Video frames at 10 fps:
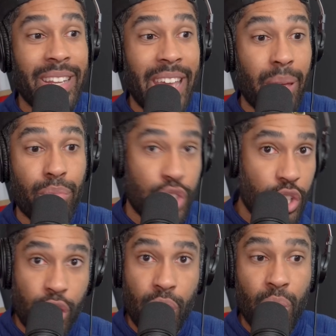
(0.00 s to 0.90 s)
game
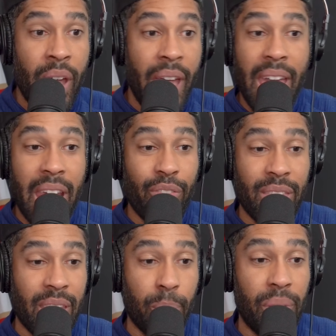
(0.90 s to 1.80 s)
2 and
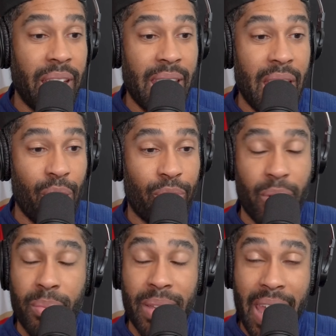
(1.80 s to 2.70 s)
everything played out
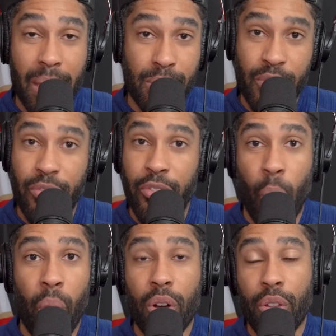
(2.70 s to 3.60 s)
from games
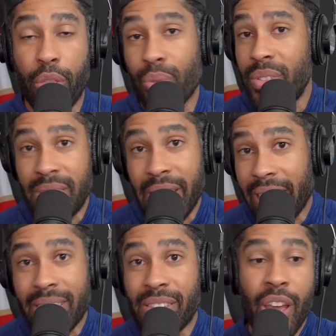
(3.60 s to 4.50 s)
4 through
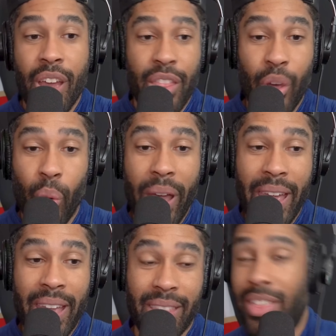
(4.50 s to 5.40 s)
6, the
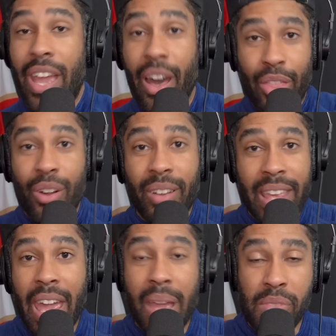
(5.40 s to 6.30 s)
way the other
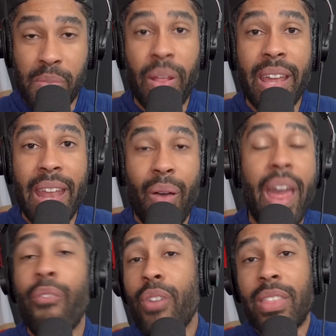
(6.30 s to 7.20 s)
games played out,
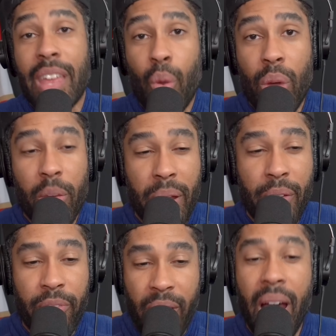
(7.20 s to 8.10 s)
everything would have been
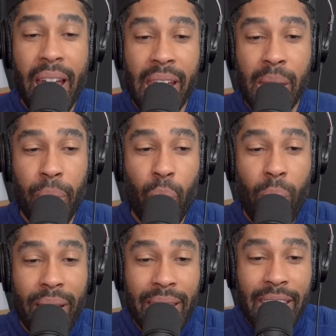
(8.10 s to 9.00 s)
fine. But
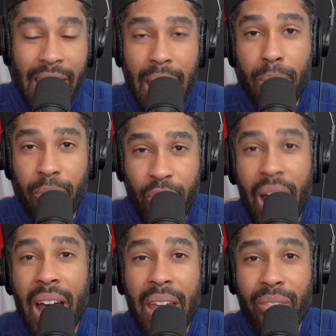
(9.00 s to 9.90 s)
what game
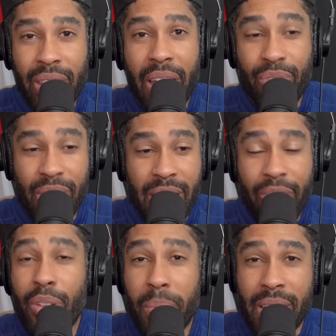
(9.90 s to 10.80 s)
5 left in
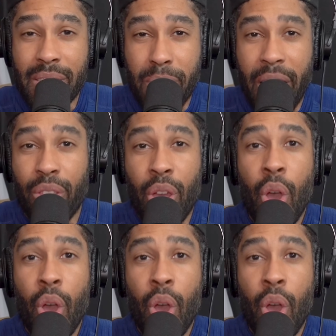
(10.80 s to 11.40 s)
everybody's mouth